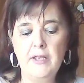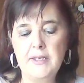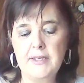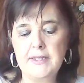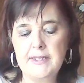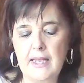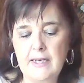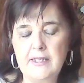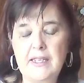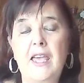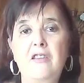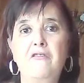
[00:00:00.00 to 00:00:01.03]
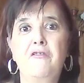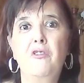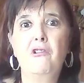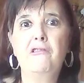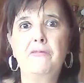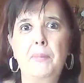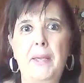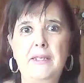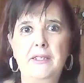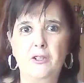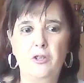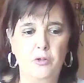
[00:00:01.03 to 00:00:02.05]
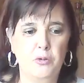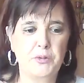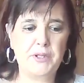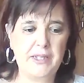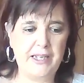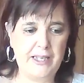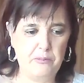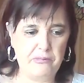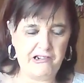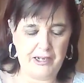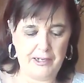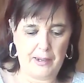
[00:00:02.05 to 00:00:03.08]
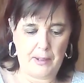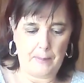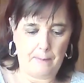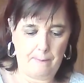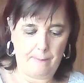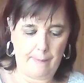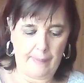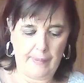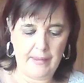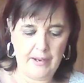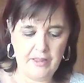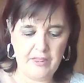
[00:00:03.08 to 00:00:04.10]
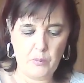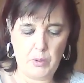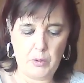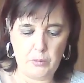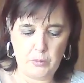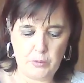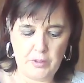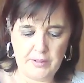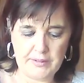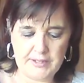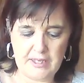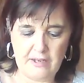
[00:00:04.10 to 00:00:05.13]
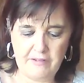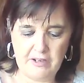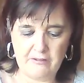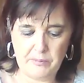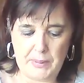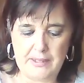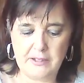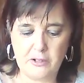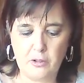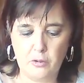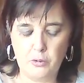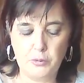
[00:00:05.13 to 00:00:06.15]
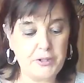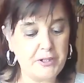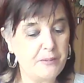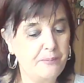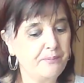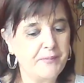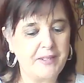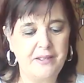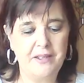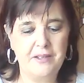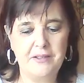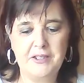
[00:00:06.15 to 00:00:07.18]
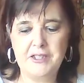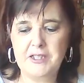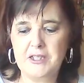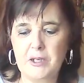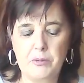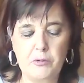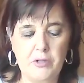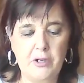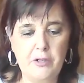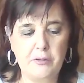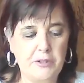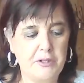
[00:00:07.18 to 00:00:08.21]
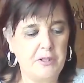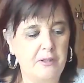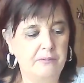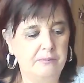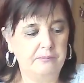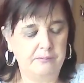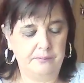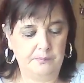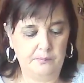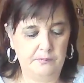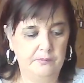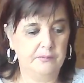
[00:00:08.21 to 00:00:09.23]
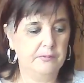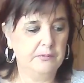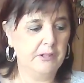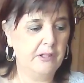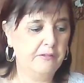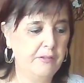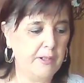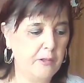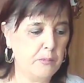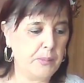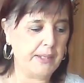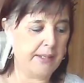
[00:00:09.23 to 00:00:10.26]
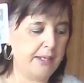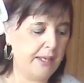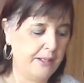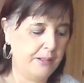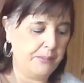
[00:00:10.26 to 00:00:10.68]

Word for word: Saturday, Four of Pentacles, Libra. The Moon, Seven of Pentacles, double dose. If I could pick it up.